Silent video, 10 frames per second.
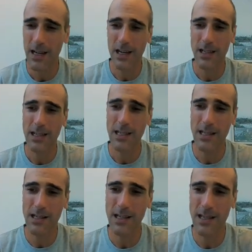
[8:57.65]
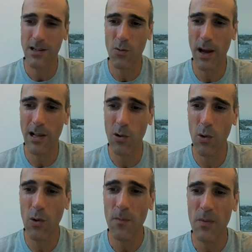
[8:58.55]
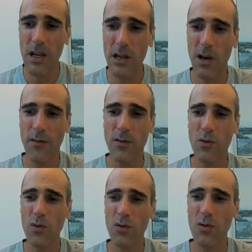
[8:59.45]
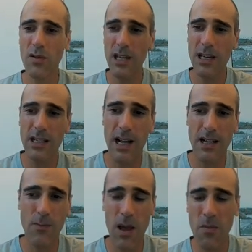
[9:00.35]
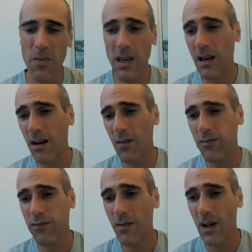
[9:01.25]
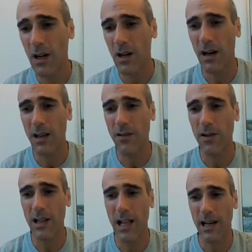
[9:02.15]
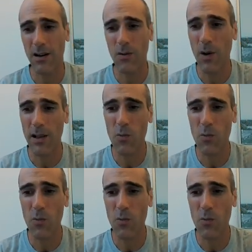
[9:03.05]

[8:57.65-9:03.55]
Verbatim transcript: Uh, this is this is quite low. You have to to think that maybe. Uh, uh, even like one